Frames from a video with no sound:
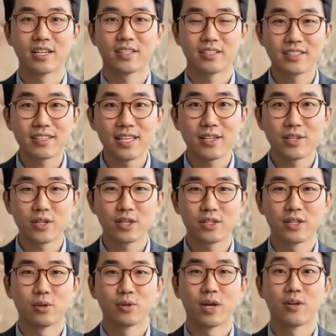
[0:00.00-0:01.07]
to a hollowed-out
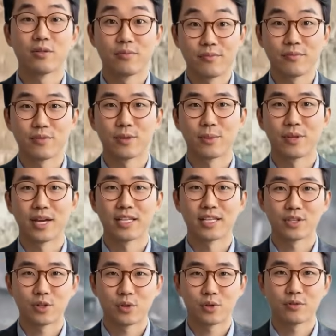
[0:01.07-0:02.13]
shell. A
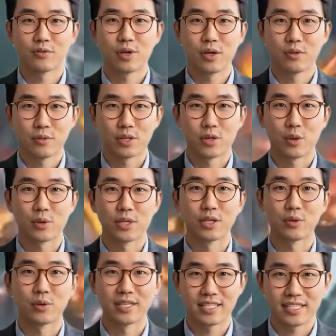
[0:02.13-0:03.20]
severe blow to their
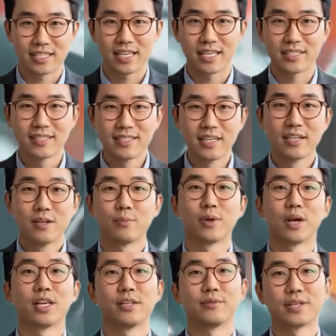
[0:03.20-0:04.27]
logistical pipeline.
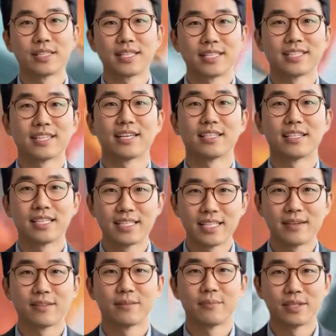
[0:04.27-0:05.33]
Still,
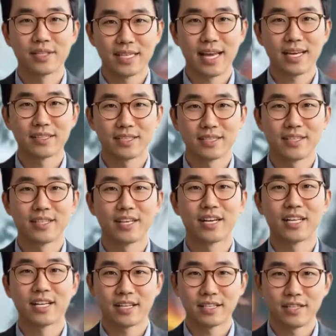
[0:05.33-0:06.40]
combat always leaves room
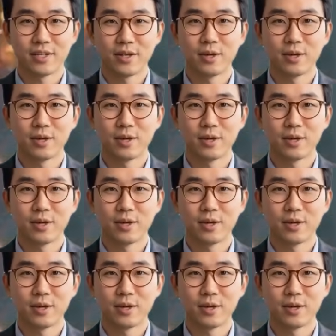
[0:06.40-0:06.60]
for sheer